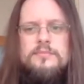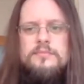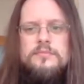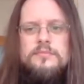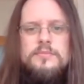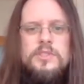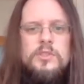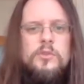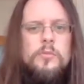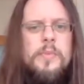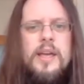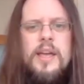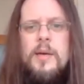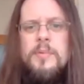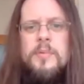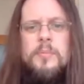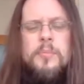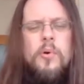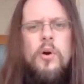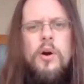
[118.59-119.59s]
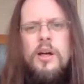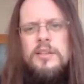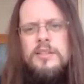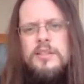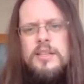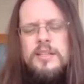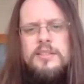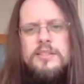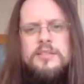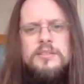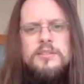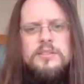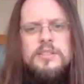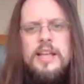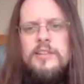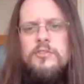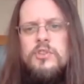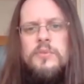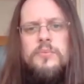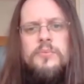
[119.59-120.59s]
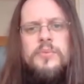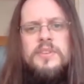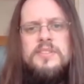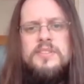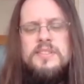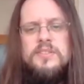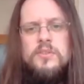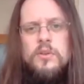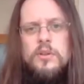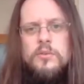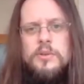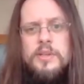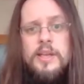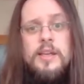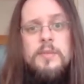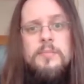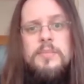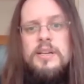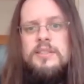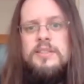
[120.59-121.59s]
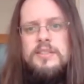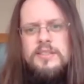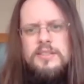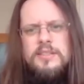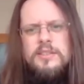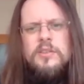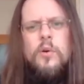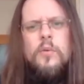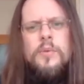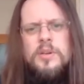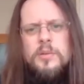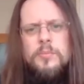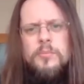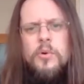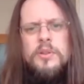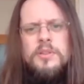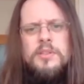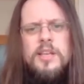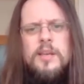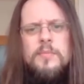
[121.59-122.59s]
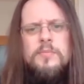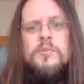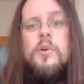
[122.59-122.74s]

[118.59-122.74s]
you may have a pawn and the engine thinks it's all okay, but in an over-the-board game your